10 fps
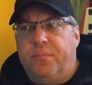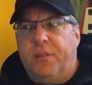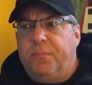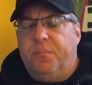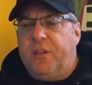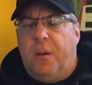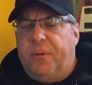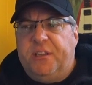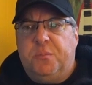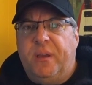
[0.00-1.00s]
the
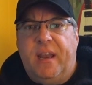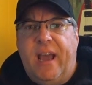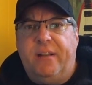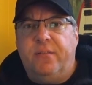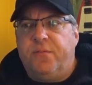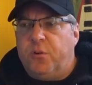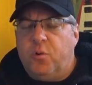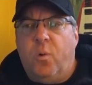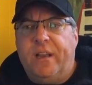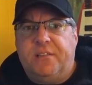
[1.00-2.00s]
company's been at for
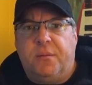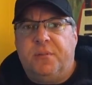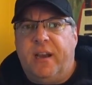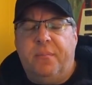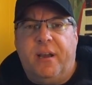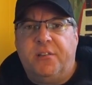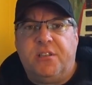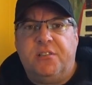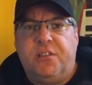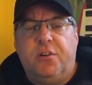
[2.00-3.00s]
quite some time now,
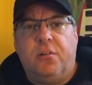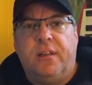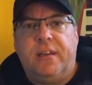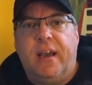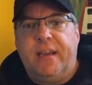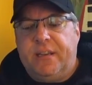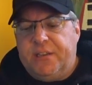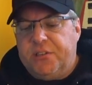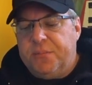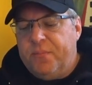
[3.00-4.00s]
since the early
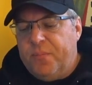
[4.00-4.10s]
90s,